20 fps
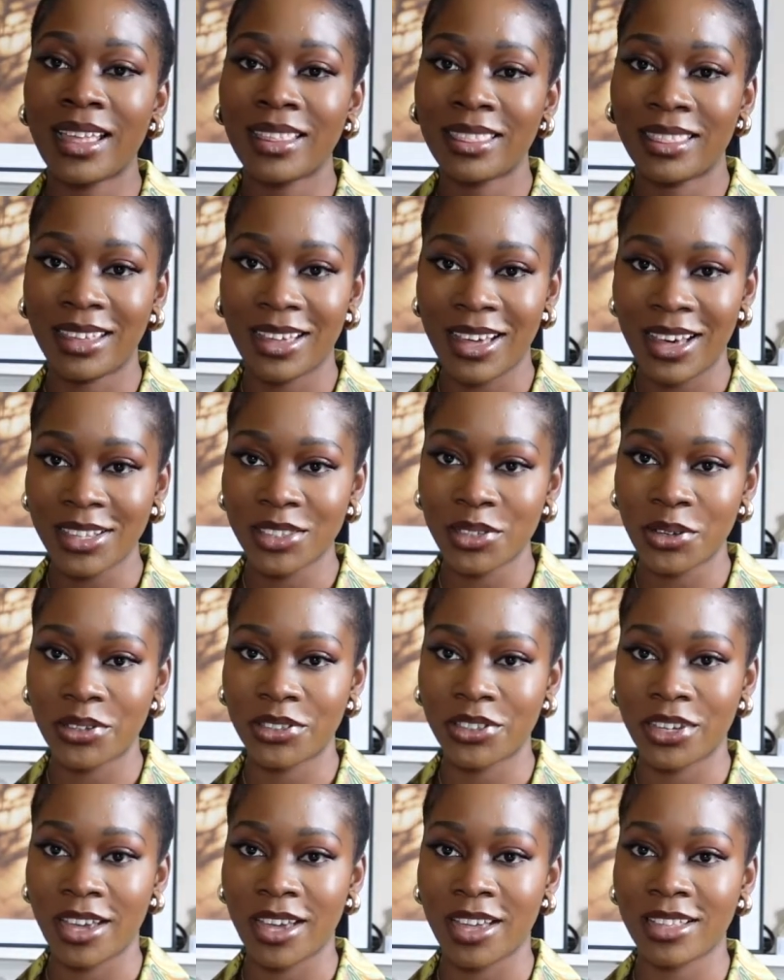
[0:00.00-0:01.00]
the Kaito
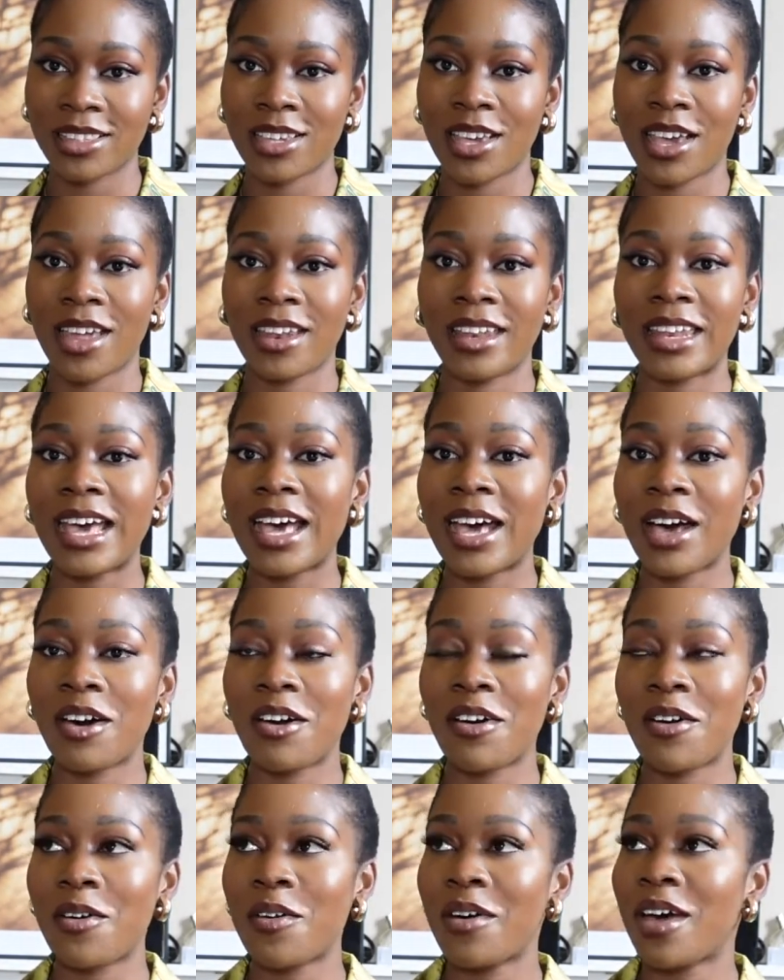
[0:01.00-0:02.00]
shirt.
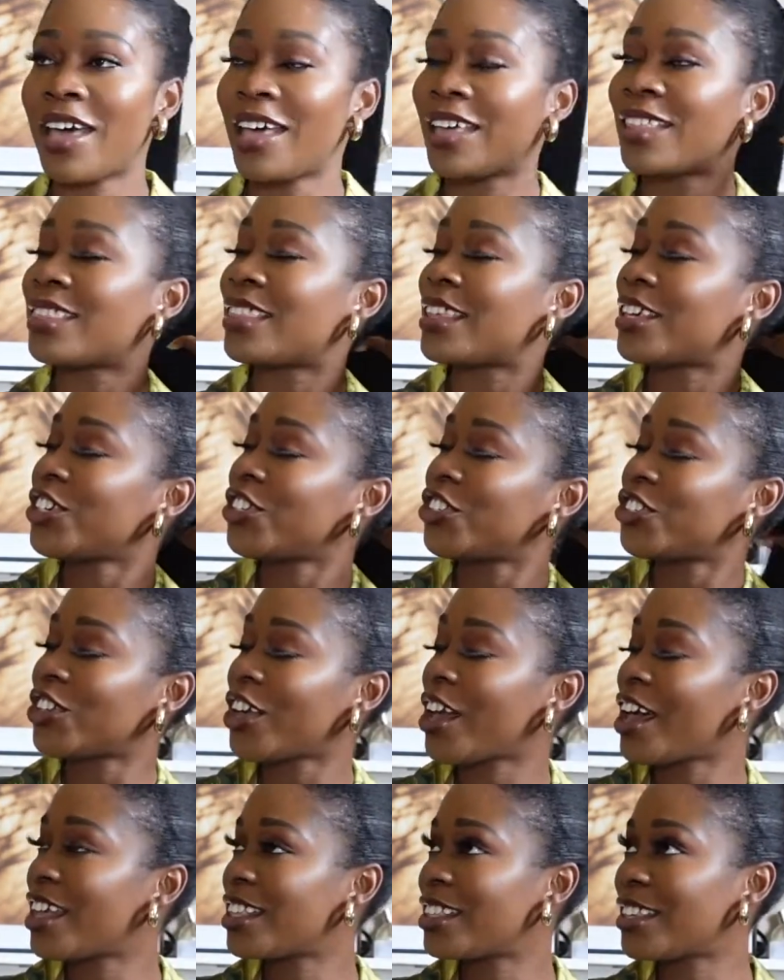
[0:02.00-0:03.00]
Now, this
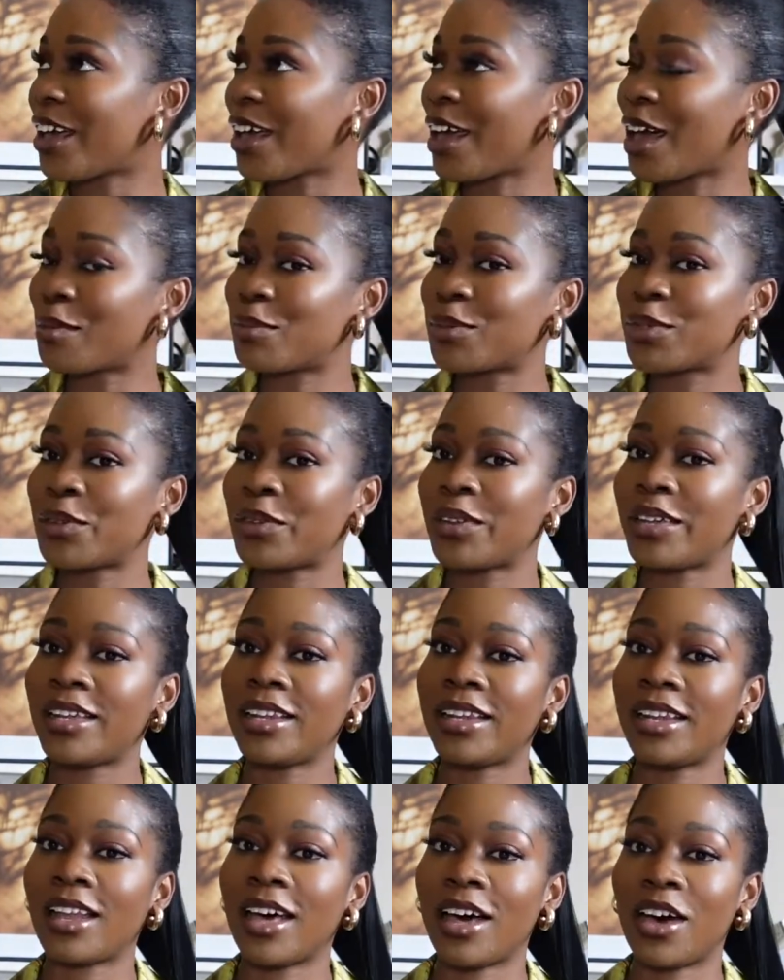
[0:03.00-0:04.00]
shirt I absolutely
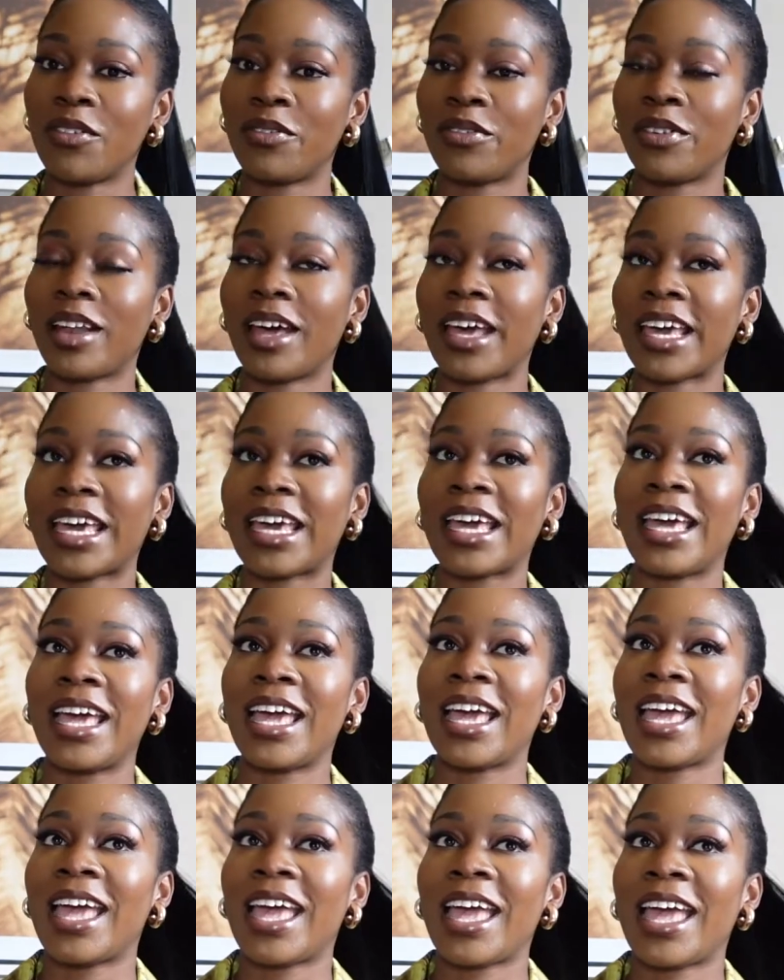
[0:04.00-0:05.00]
love. Like,
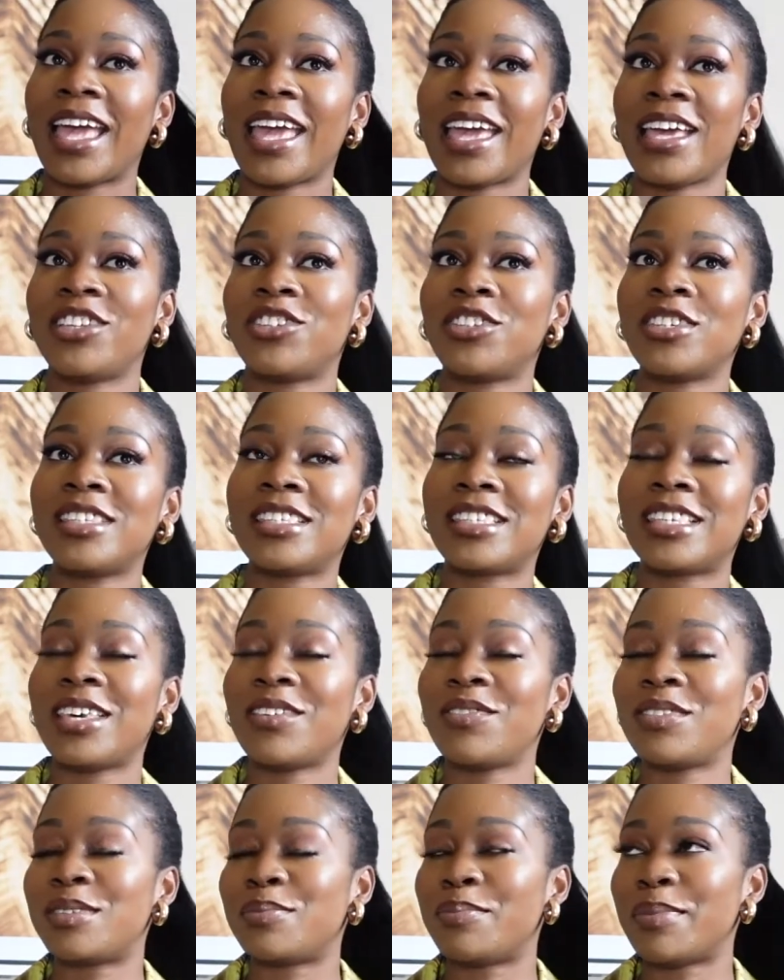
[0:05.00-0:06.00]
it just
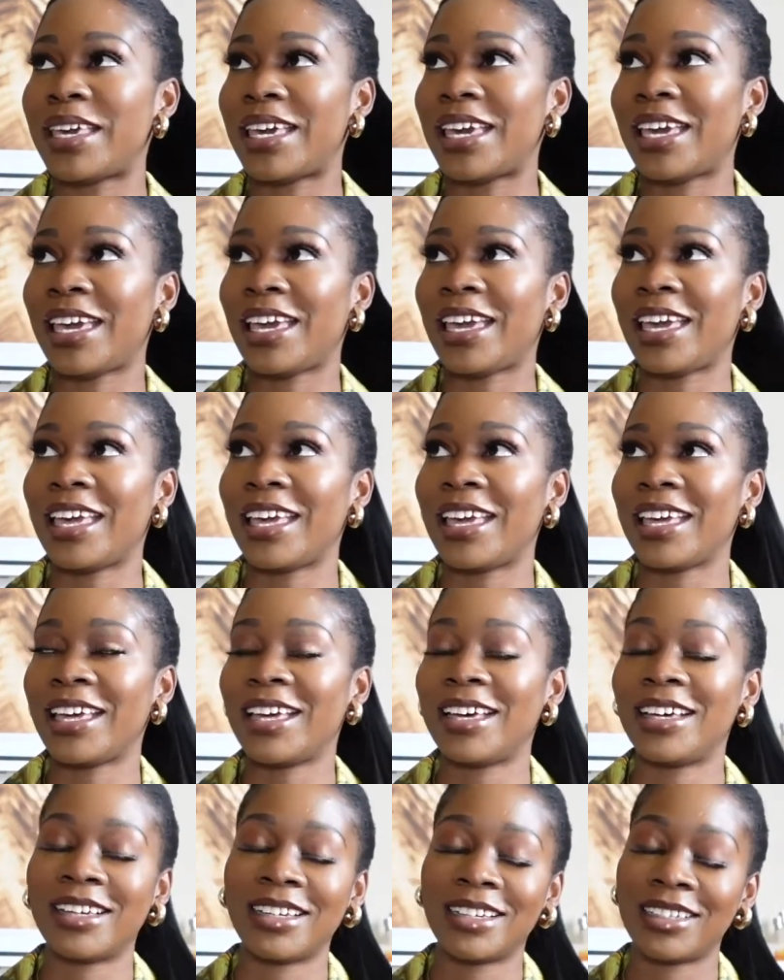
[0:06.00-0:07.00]
gives me
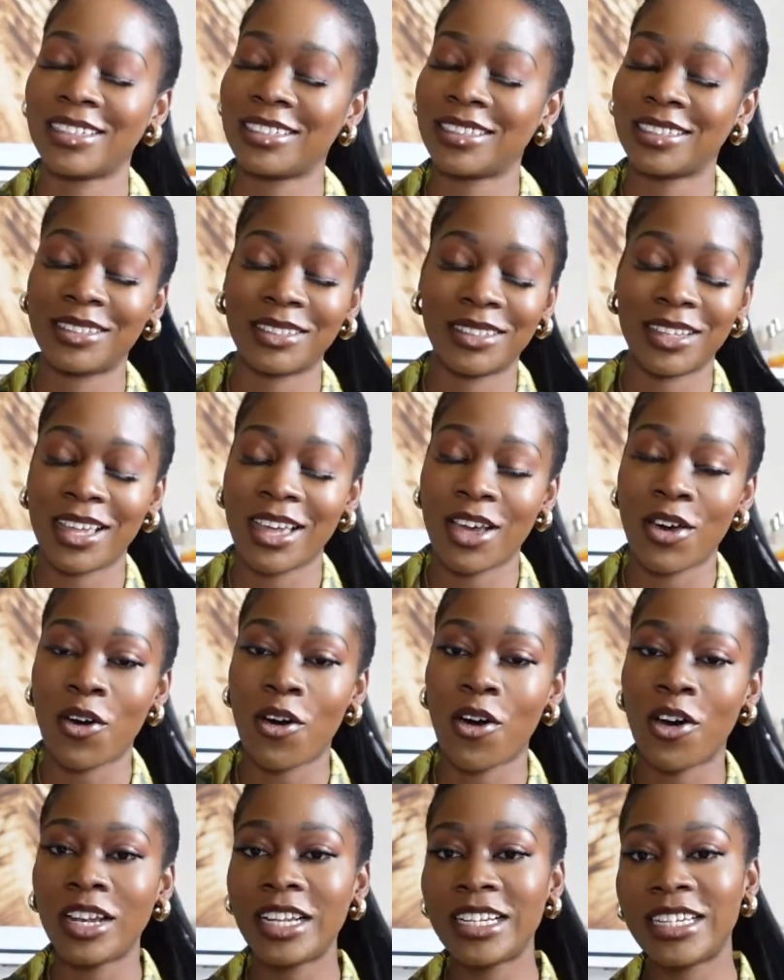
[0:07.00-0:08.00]

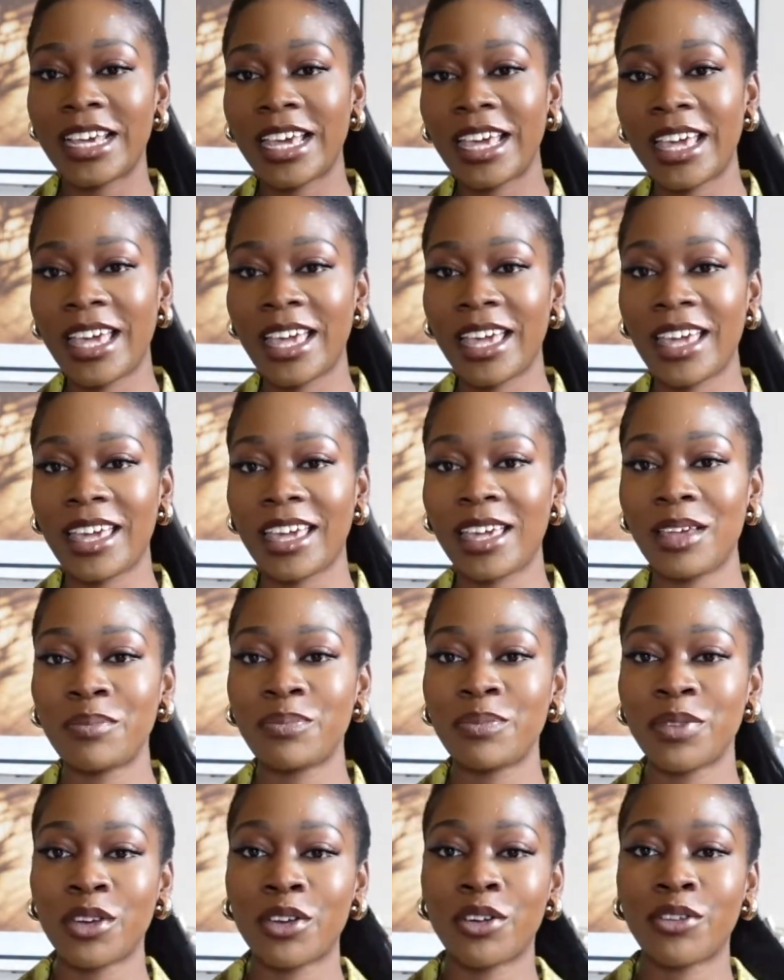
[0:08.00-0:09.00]
holiday,
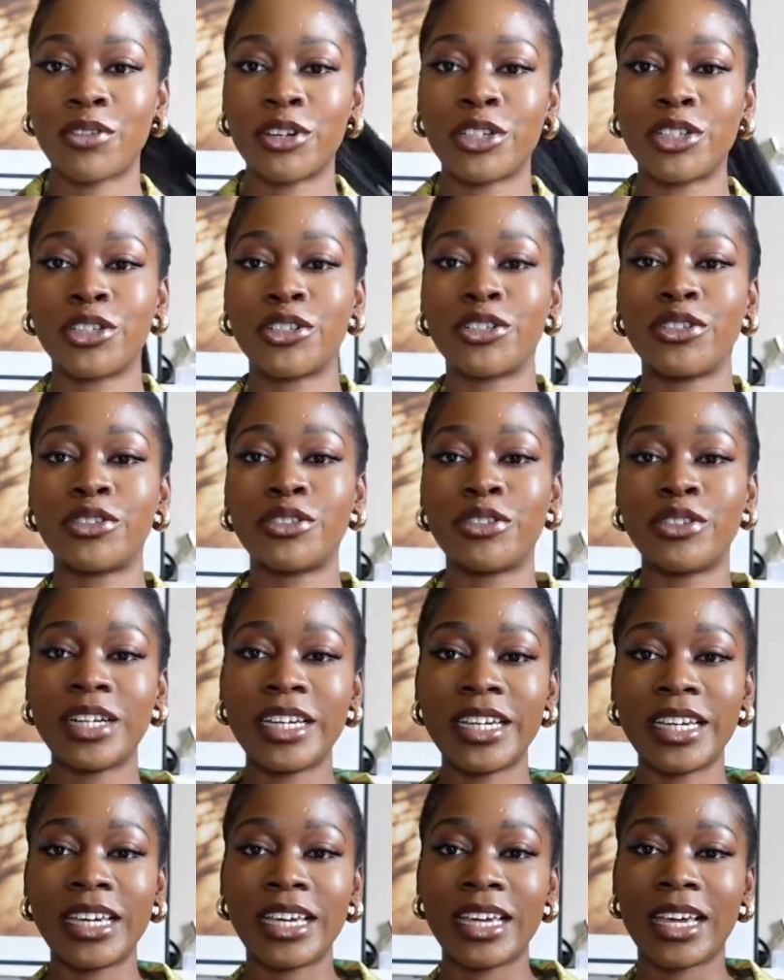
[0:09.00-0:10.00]

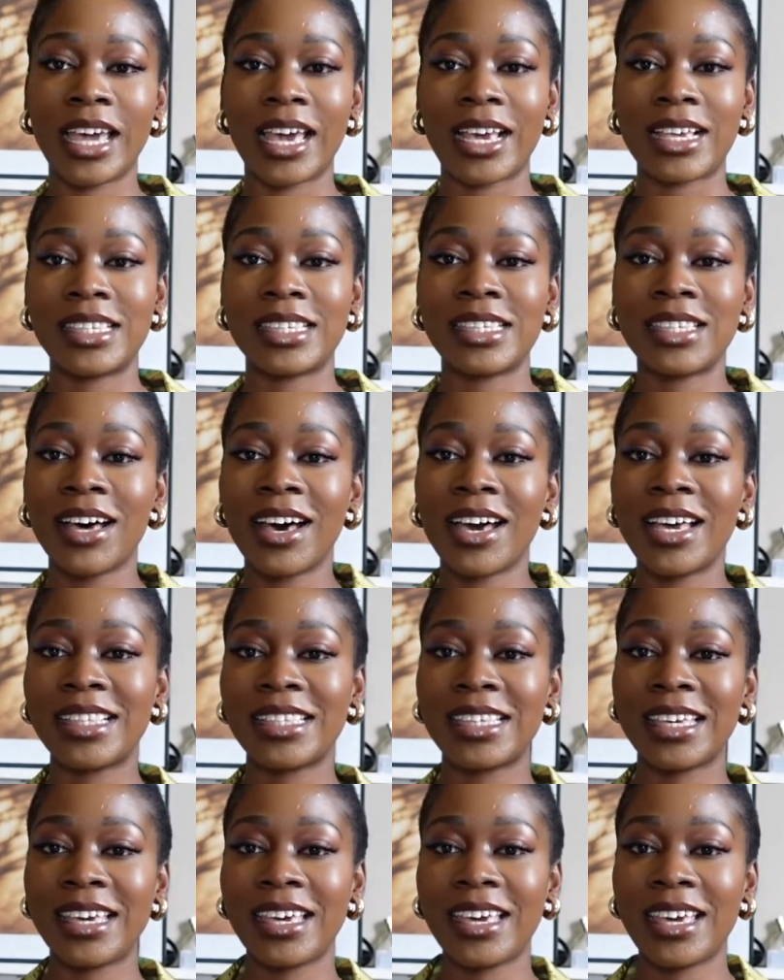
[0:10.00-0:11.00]
retreat,
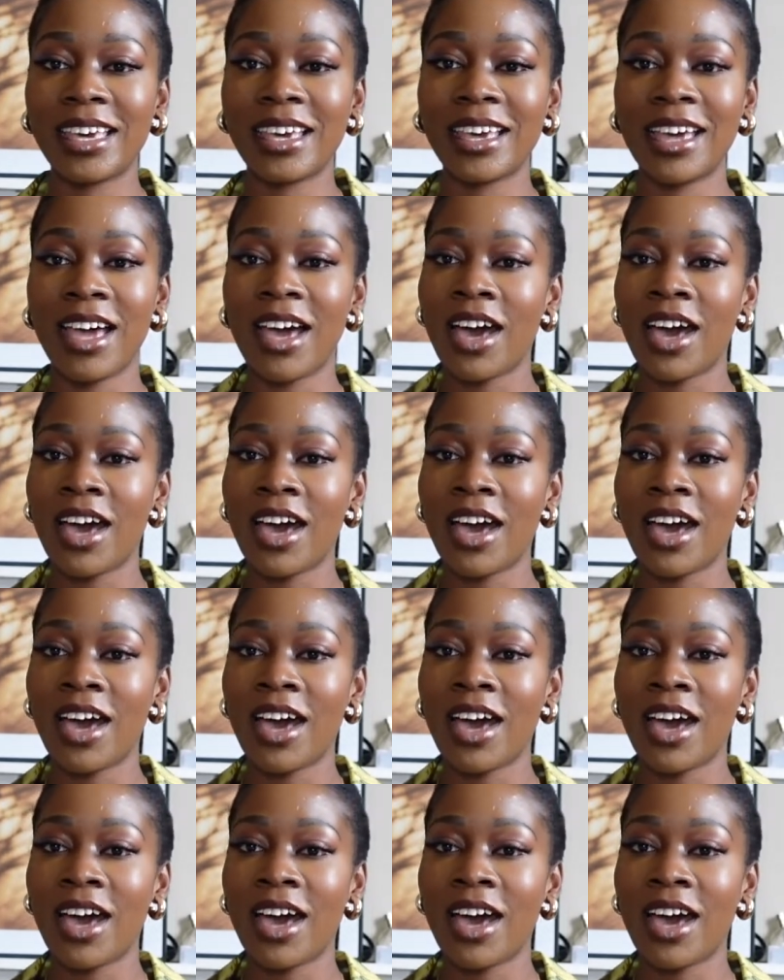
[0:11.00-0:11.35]
exciting.